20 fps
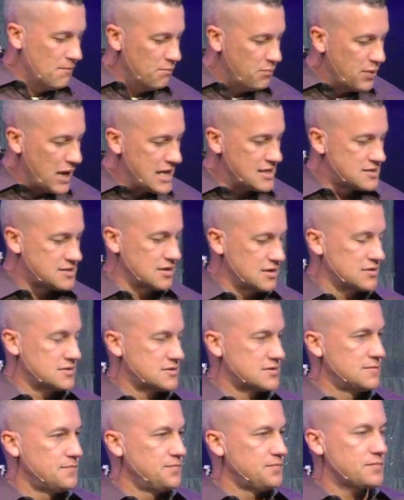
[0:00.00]

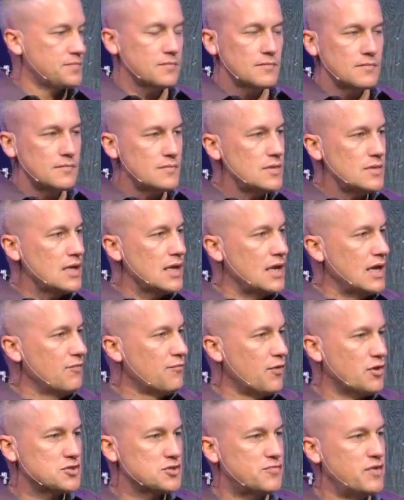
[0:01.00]
basis. In
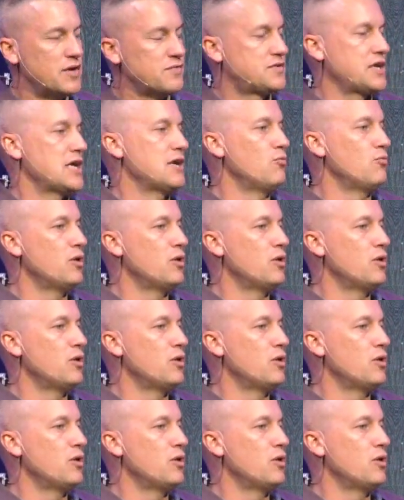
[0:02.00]
verse 15